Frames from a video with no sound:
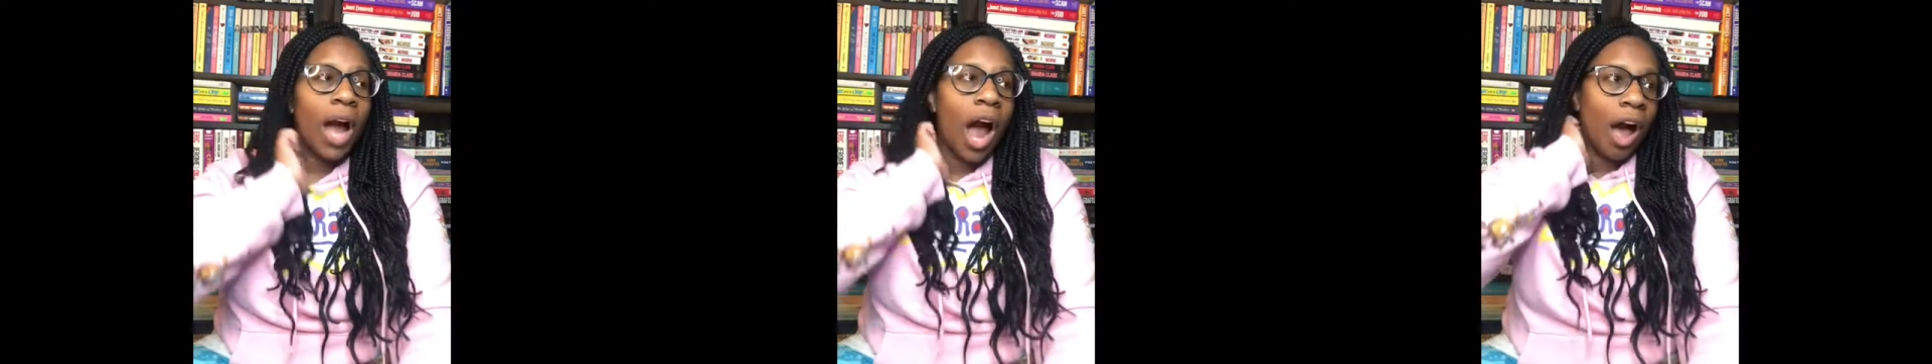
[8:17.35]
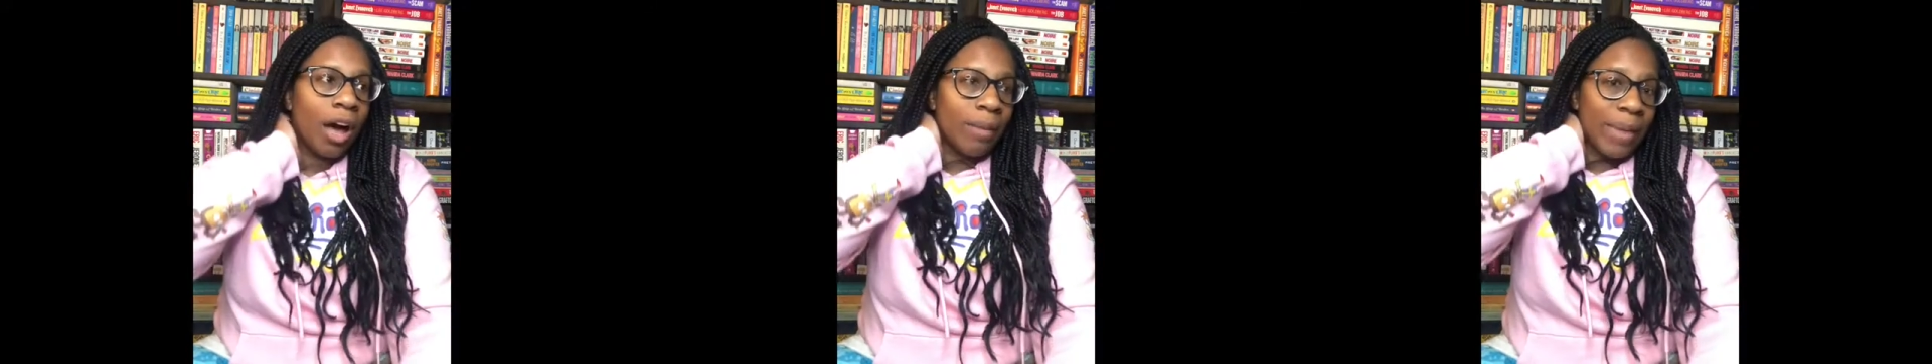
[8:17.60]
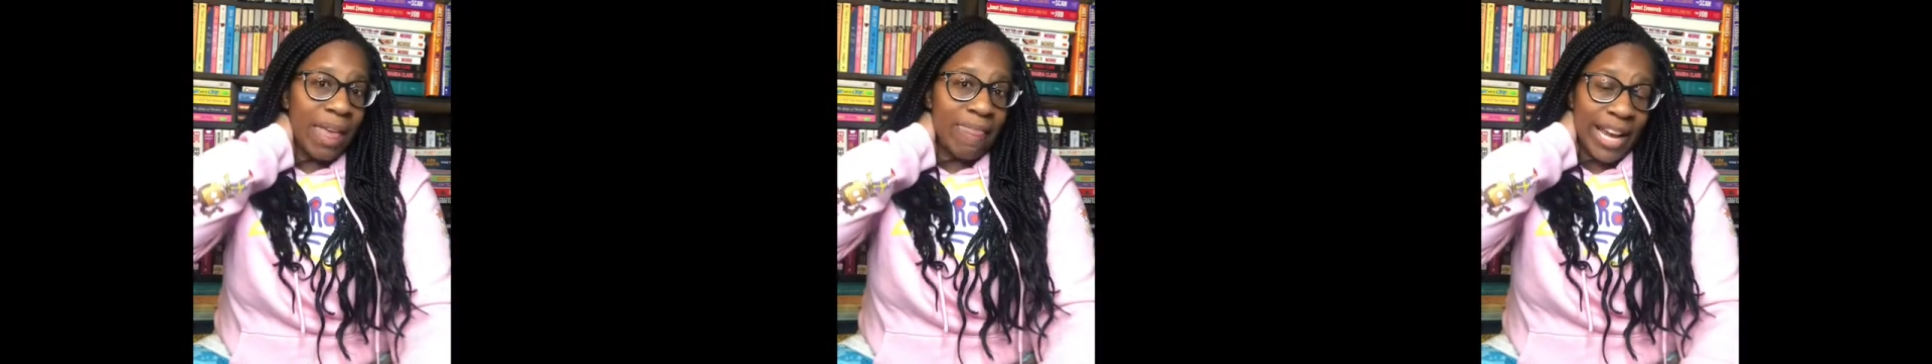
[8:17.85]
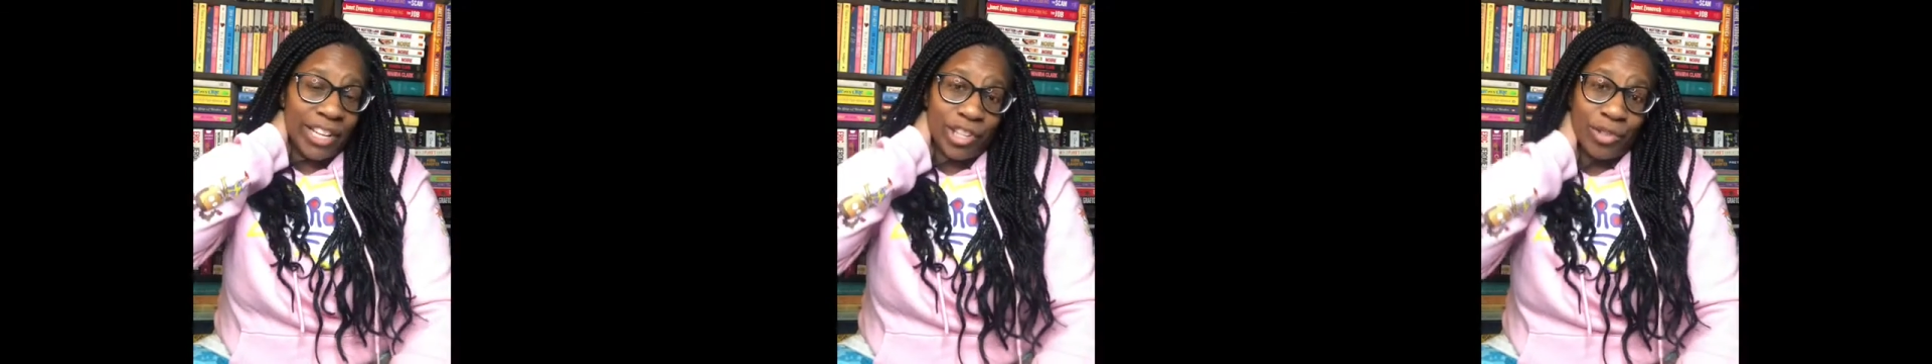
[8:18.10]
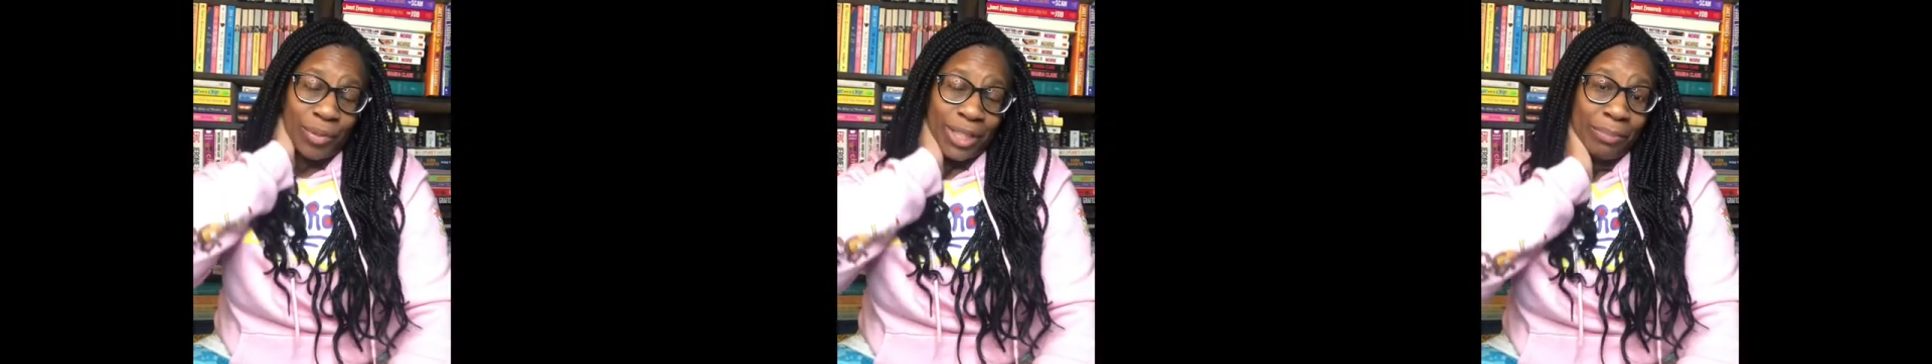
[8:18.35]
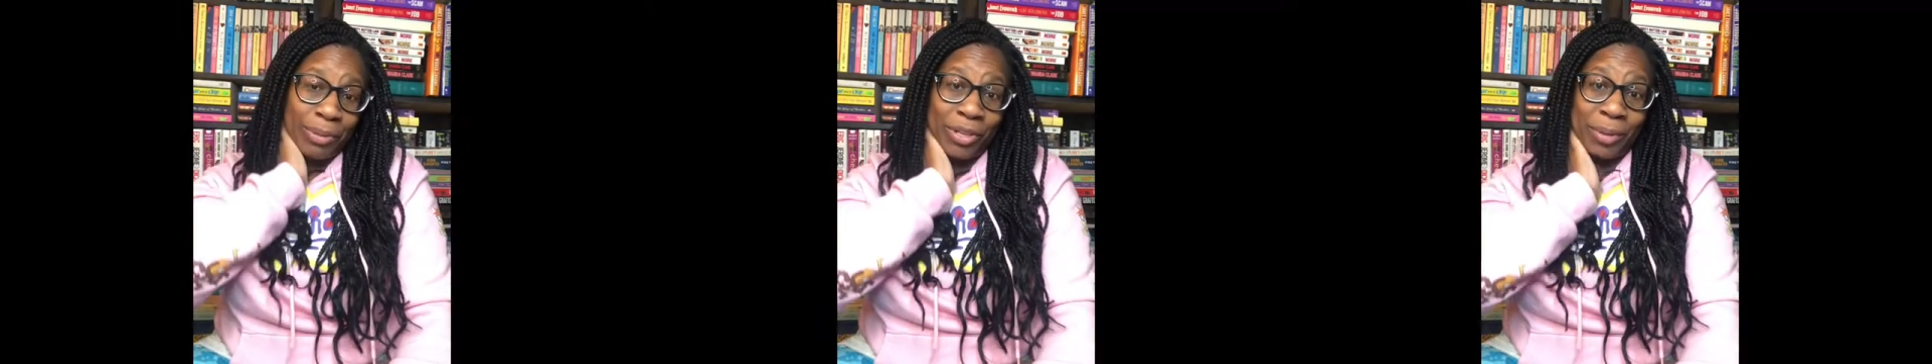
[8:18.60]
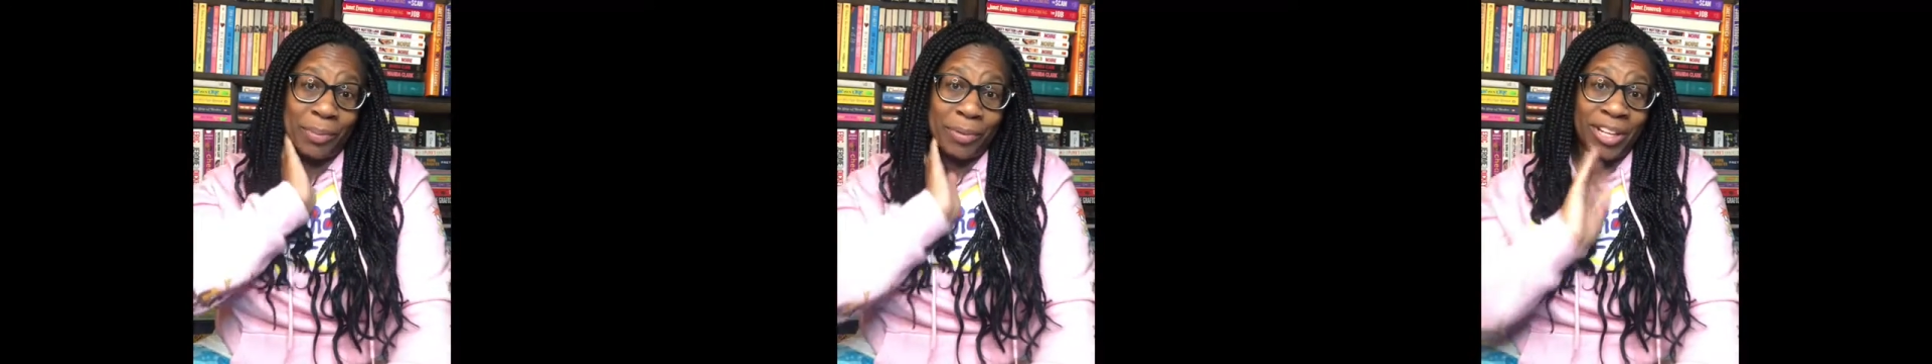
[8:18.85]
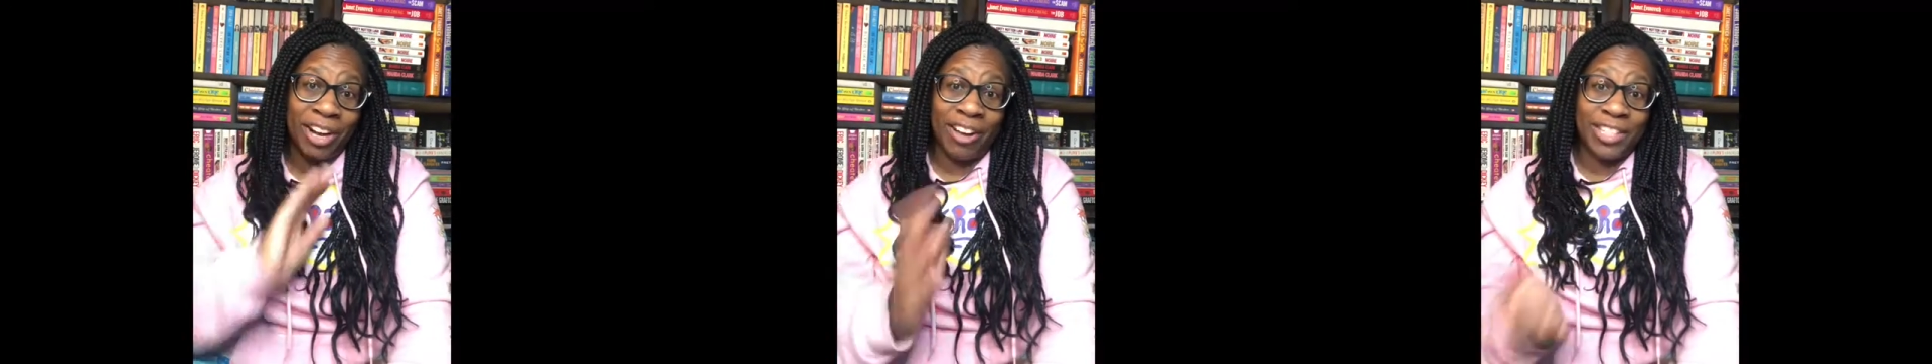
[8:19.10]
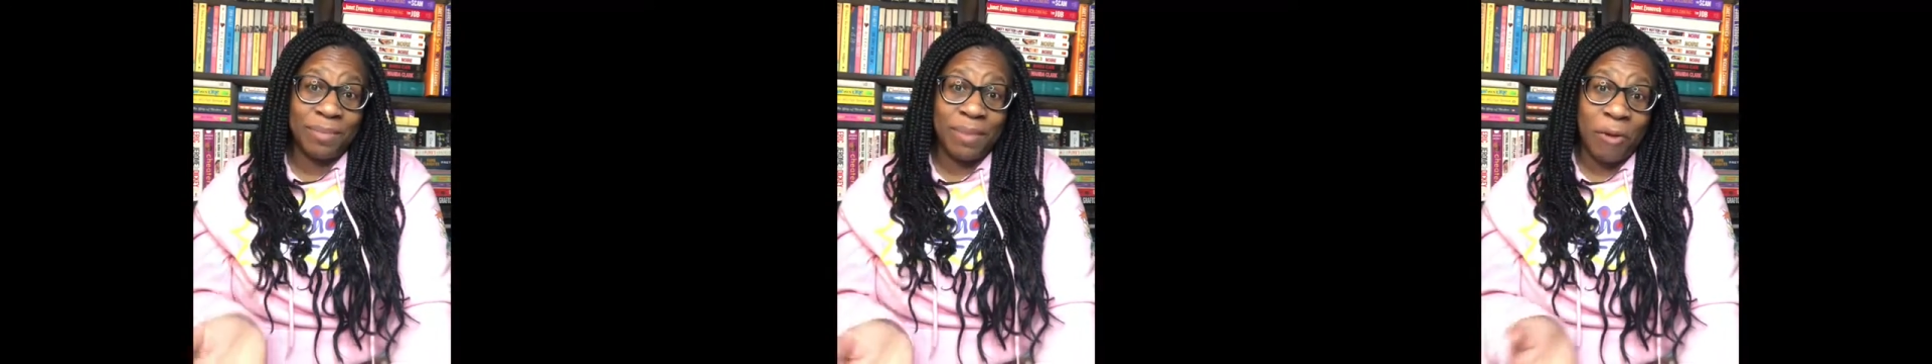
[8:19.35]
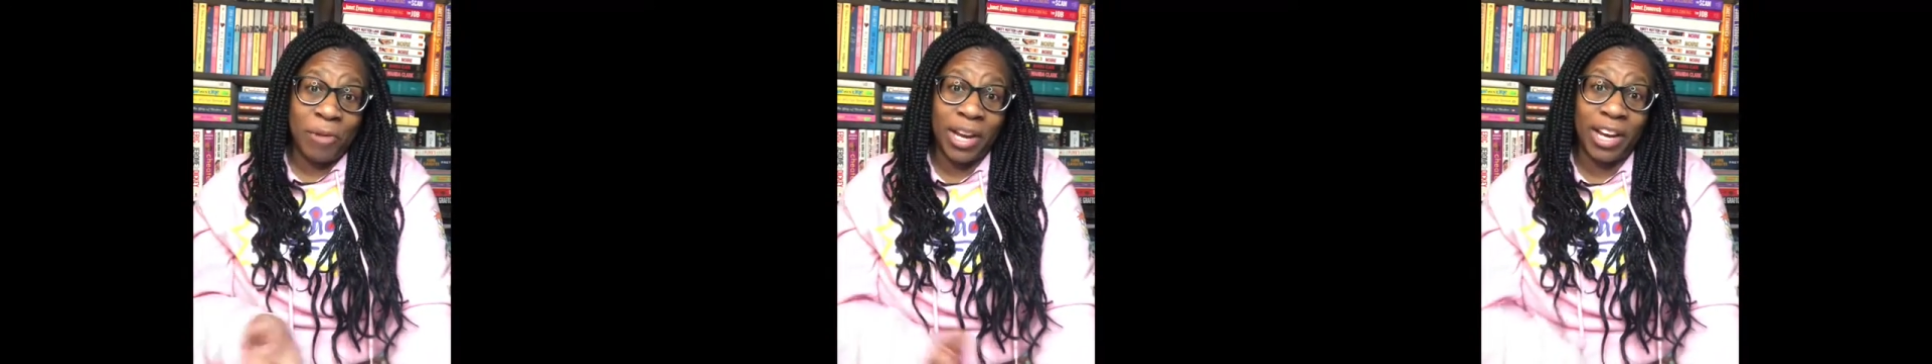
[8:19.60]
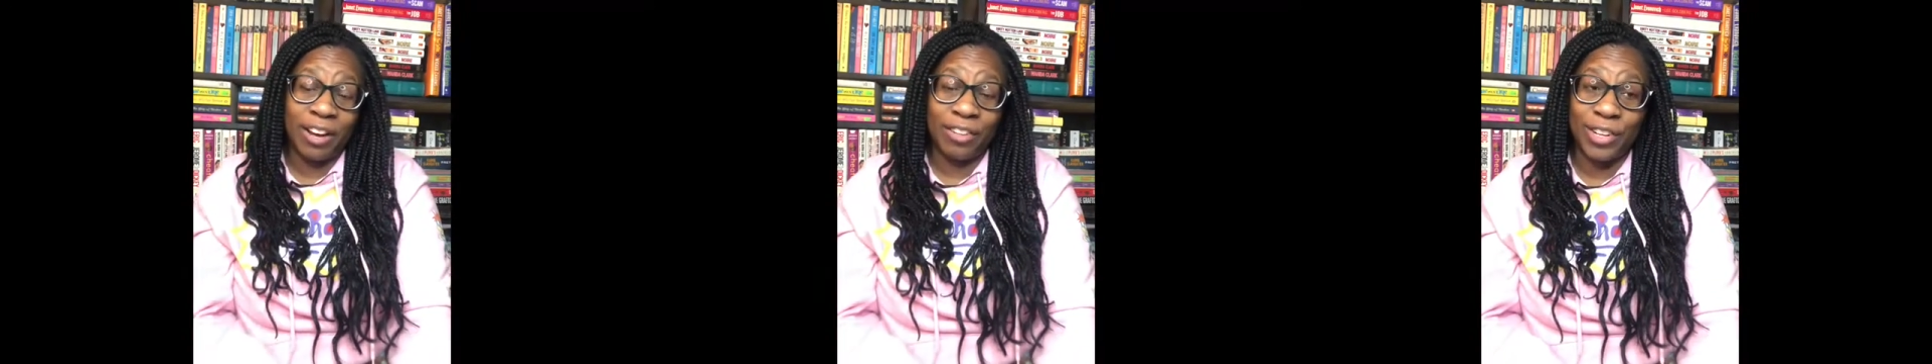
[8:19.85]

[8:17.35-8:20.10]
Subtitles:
And they just really build up a really awesome network here.